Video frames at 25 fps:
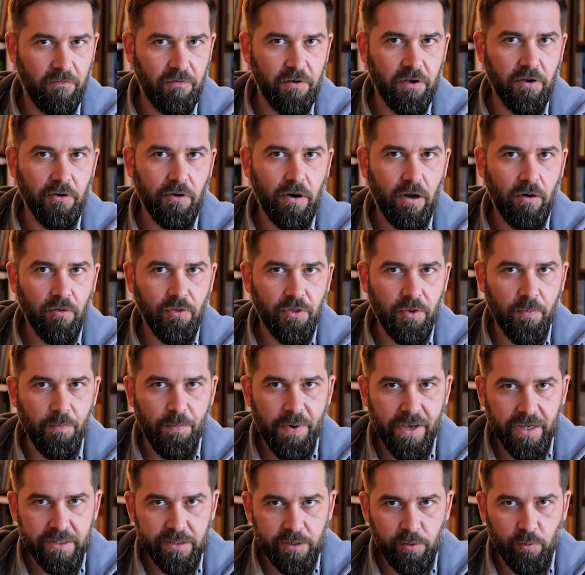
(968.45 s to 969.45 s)
figure out the
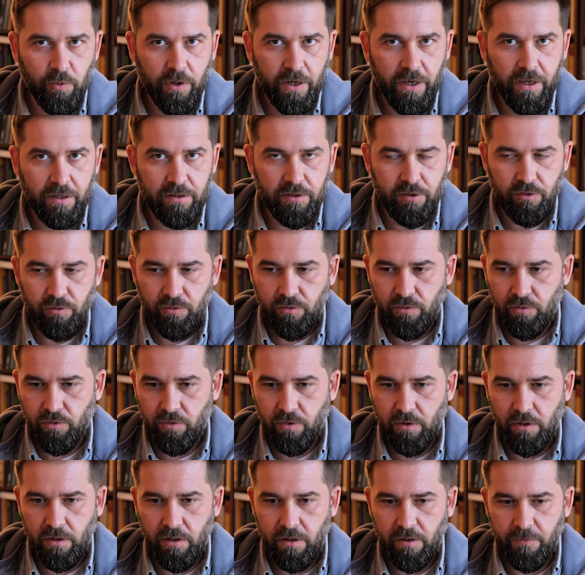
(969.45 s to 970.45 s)
best way
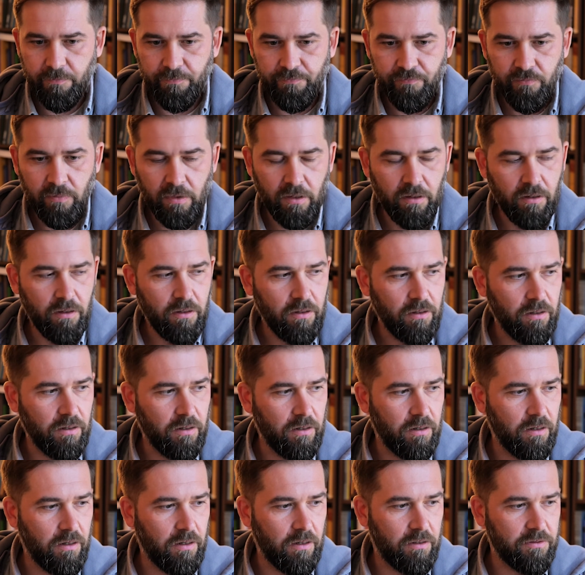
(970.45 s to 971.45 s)
to
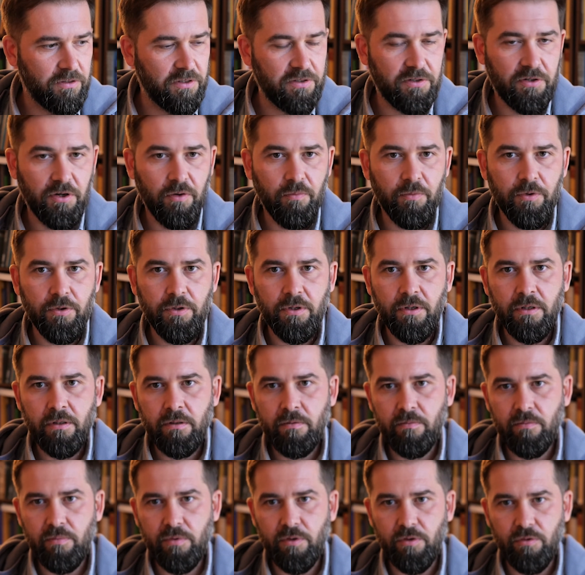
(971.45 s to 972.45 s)
distribute
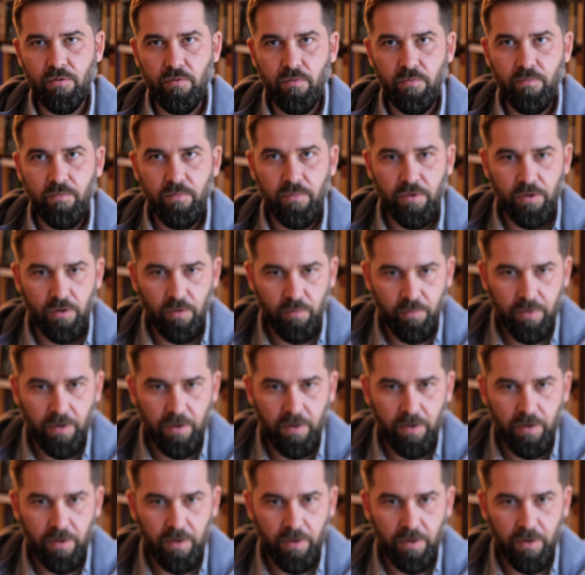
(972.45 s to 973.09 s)
it to